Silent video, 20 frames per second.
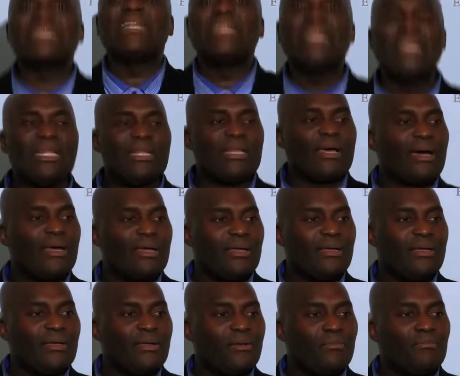a leader,
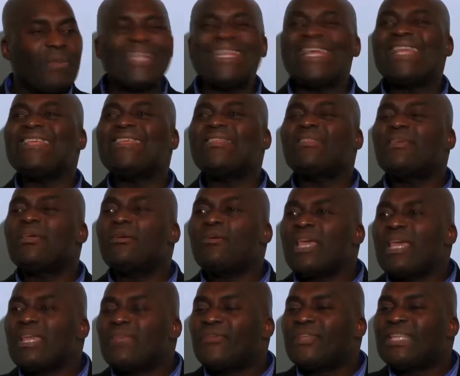but
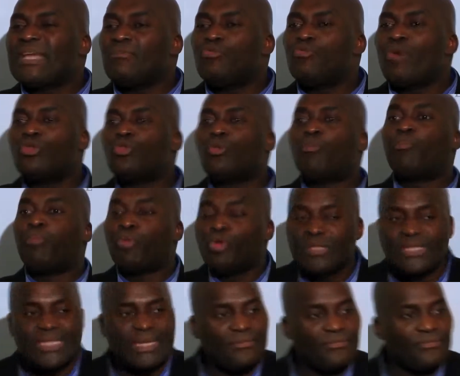every time you want to
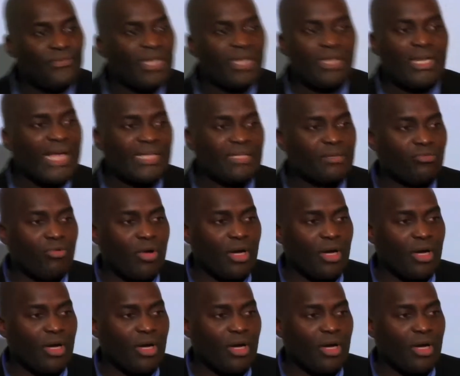pull something, it doesn't